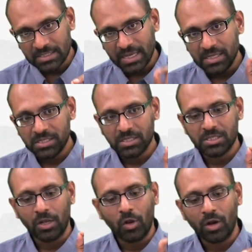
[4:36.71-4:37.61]

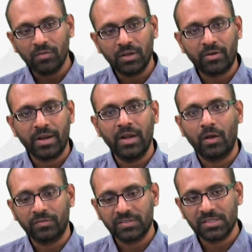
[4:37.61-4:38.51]
changes a lot of the
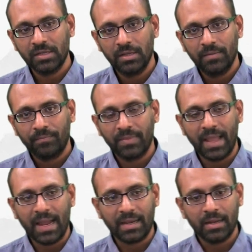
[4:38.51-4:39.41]
trade-offs
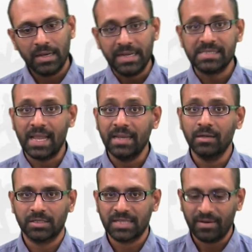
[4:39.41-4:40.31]
that
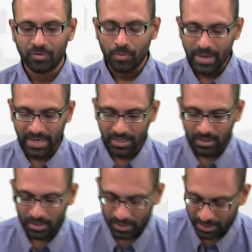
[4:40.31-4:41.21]
designers have to make
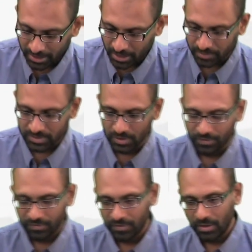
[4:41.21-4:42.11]
in terms
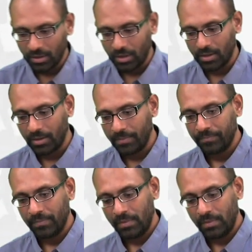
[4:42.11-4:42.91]
of uh, uh